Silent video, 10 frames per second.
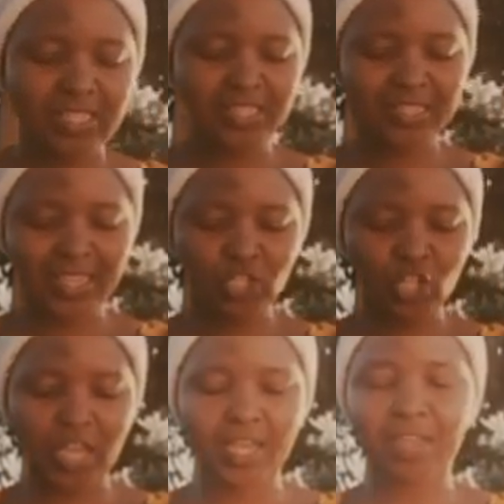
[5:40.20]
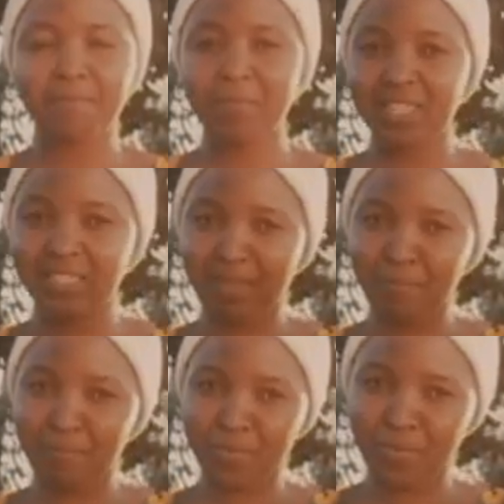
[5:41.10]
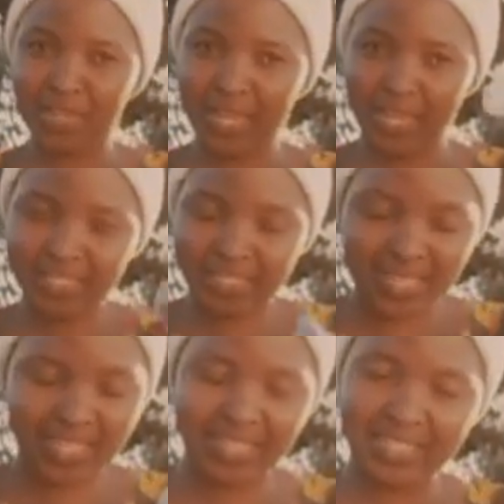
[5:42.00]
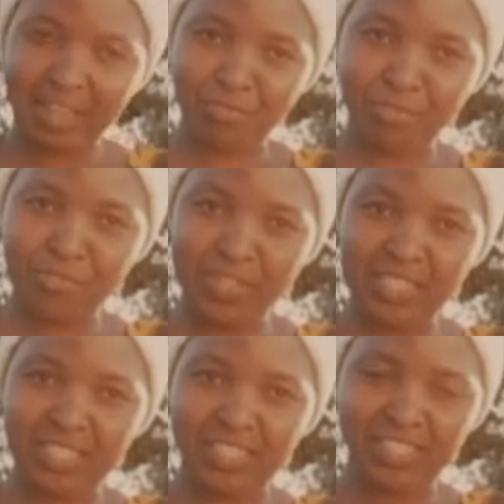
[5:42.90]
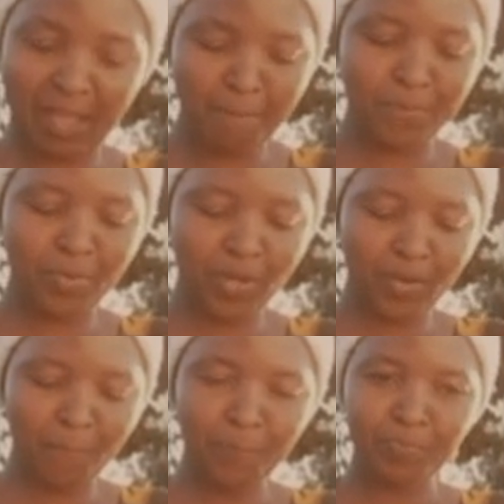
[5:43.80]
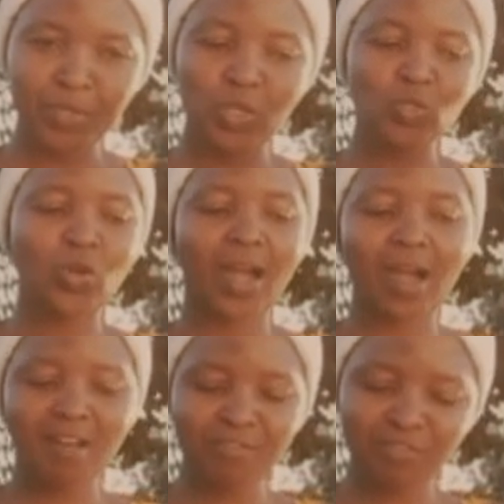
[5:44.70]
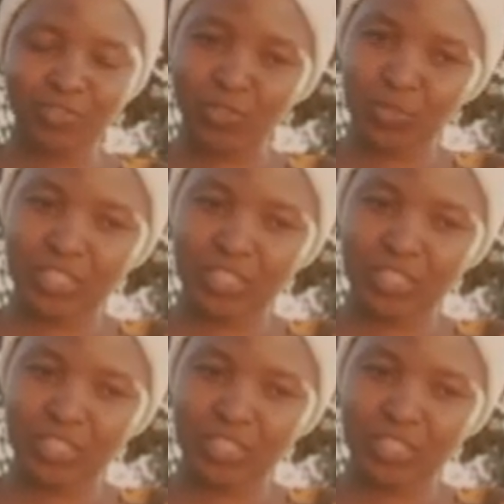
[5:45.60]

such an amazing product as a free sample, you have your